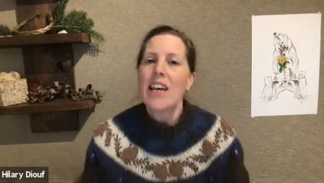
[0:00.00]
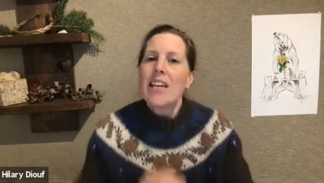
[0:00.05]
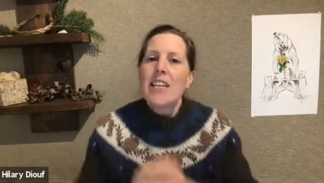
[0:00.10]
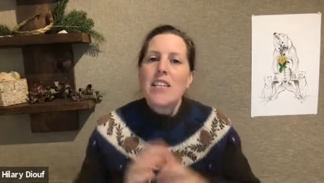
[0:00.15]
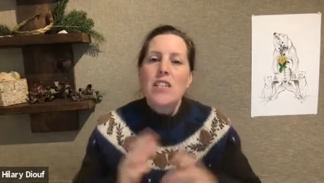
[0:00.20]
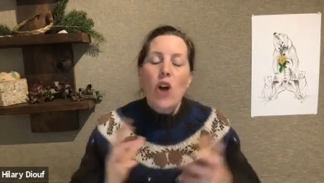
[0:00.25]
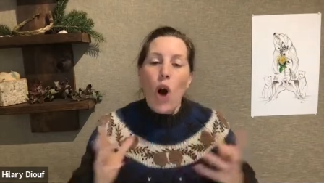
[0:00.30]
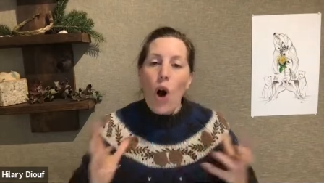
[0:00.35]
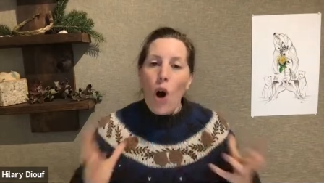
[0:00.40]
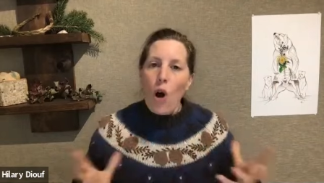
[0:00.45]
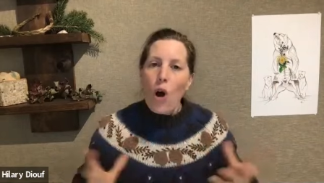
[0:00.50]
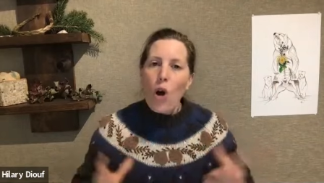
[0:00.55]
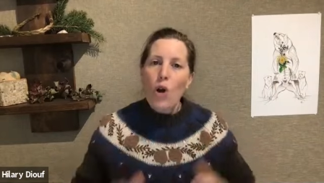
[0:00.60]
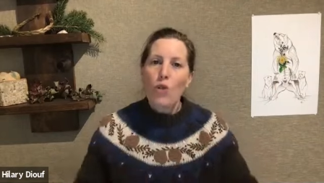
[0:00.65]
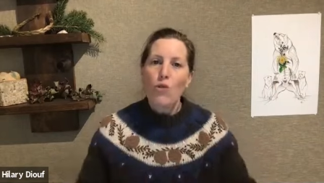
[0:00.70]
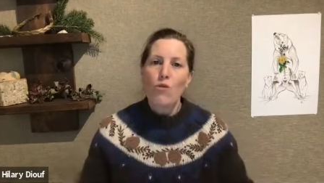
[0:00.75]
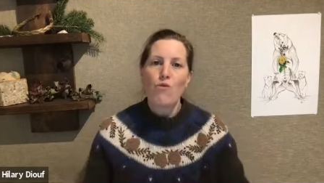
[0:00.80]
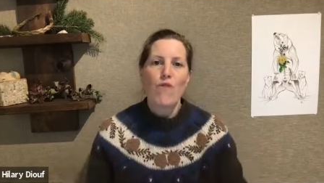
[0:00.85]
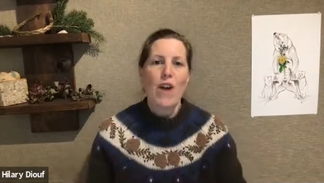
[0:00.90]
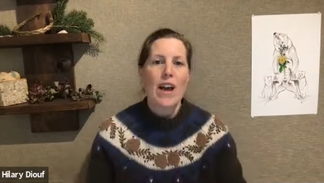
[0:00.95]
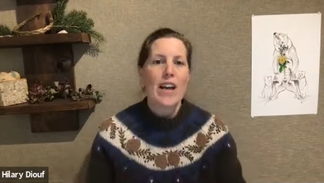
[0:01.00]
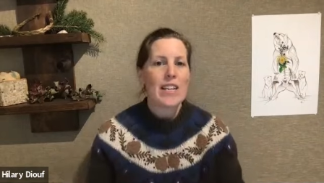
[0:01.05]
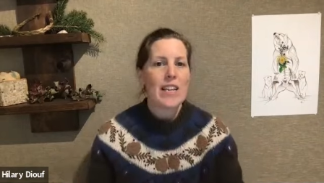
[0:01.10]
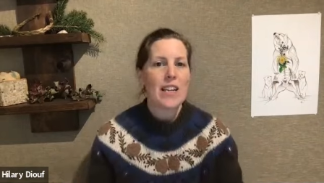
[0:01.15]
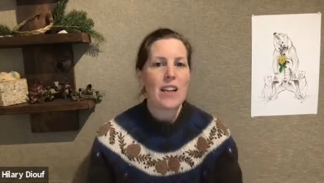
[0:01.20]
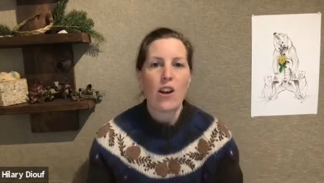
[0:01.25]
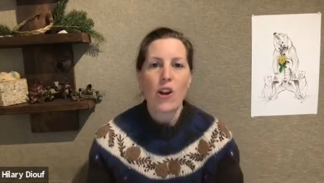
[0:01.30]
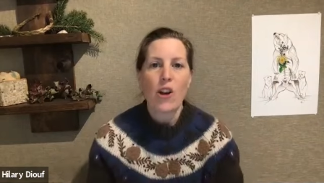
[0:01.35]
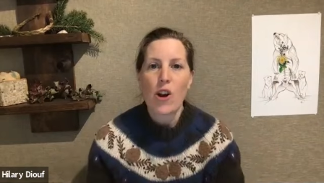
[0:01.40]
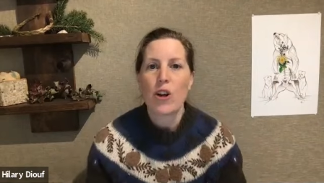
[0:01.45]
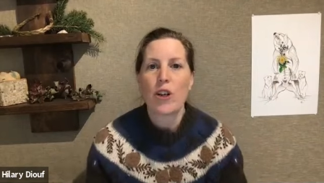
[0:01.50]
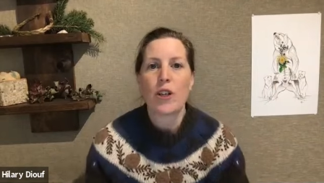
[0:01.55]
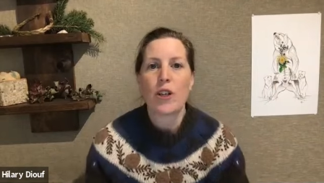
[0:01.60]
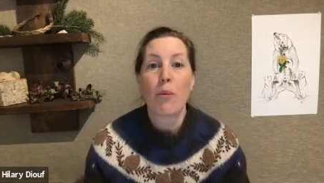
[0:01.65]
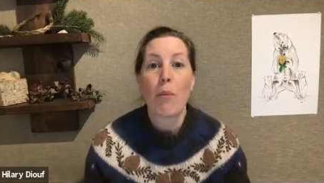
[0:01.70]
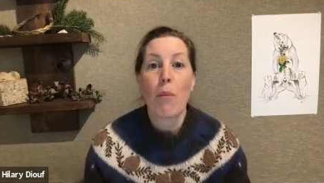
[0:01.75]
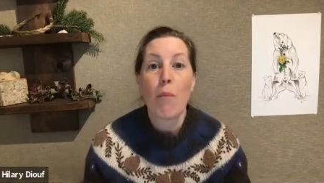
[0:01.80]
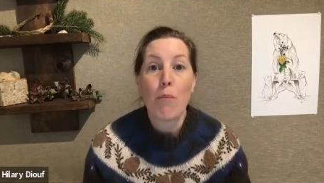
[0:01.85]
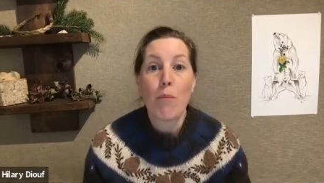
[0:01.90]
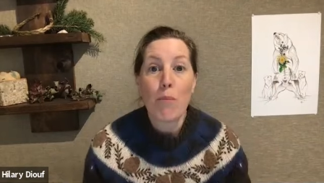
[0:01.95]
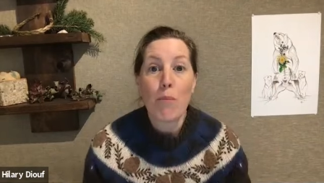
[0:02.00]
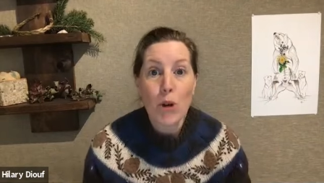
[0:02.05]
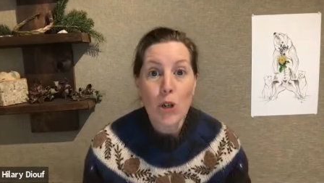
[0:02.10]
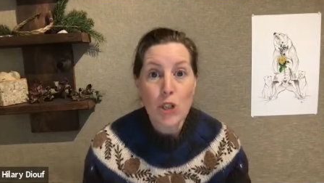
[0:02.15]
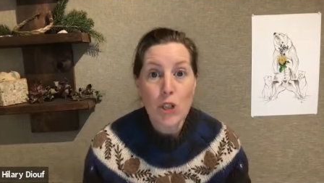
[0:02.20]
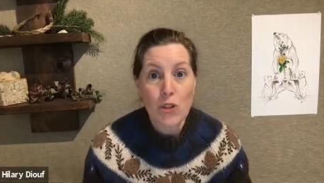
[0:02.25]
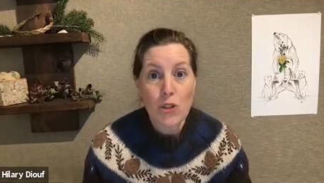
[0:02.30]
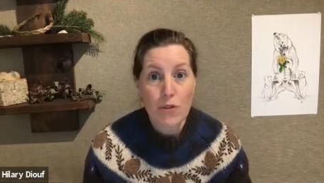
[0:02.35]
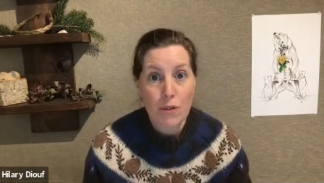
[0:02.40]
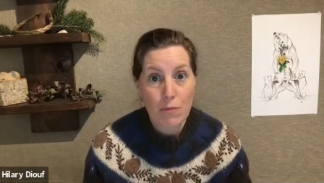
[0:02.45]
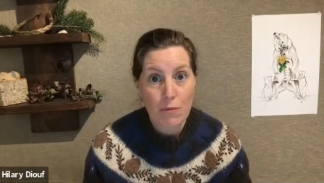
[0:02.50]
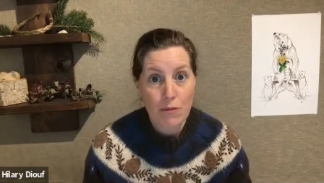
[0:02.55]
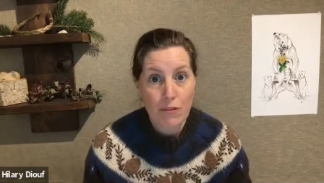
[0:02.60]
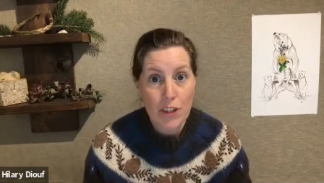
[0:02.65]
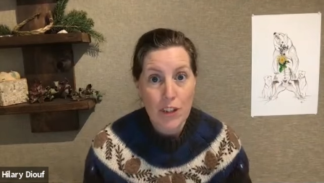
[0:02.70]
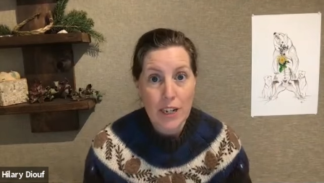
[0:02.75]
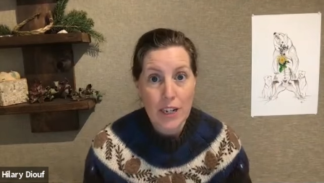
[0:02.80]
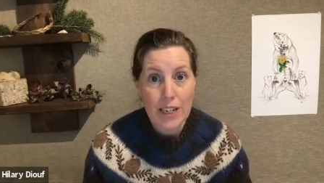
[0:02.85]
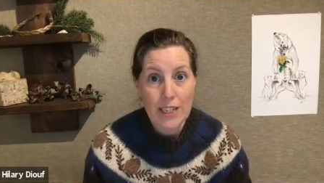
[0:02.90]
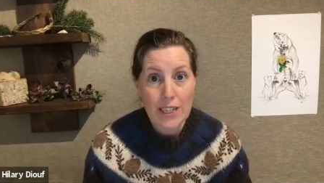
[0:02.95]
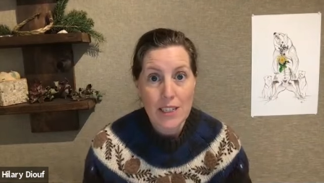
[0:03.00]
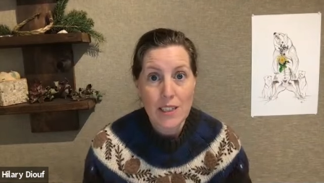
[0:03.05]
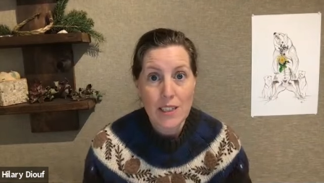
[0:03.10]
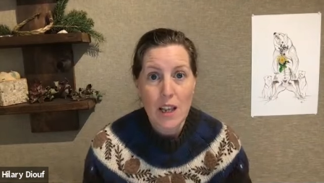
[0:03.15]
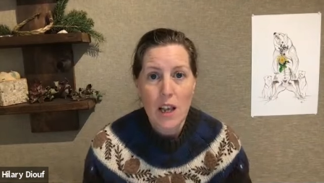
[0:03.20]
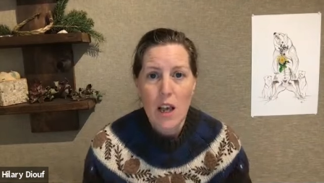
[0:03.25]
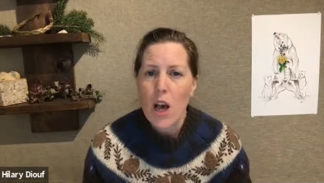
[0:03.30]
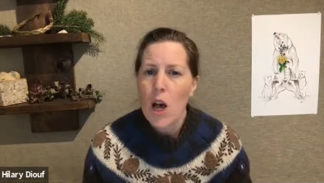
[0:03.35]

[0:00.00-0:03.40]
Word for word: He'd already learned much from Finnegas,